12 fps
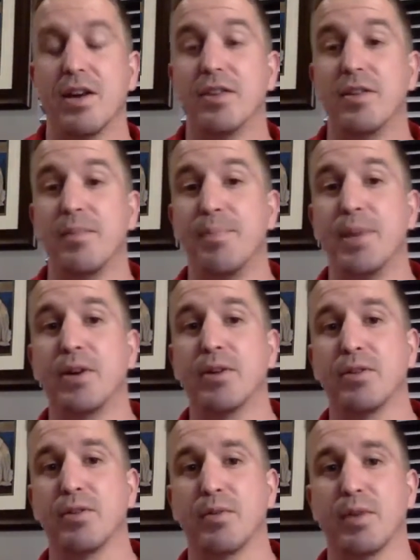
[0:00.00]
the bigger
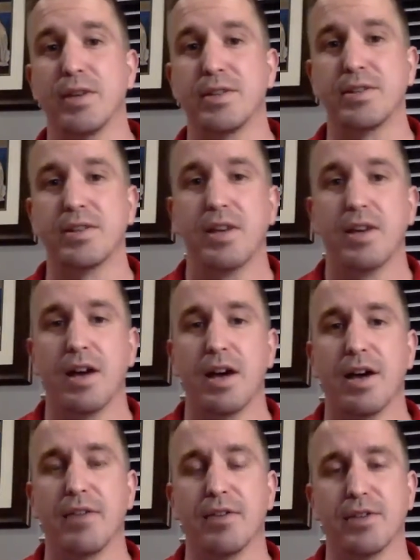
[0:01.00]
the risk
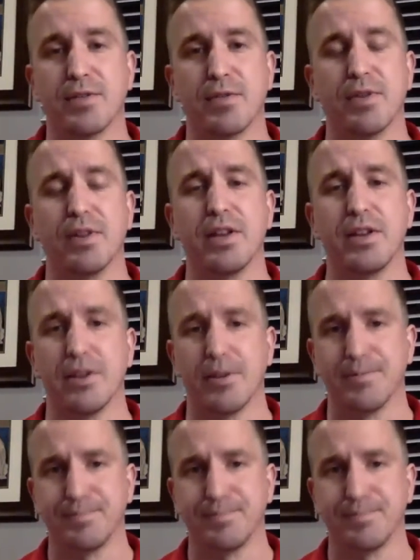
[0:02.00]
there is for the lender.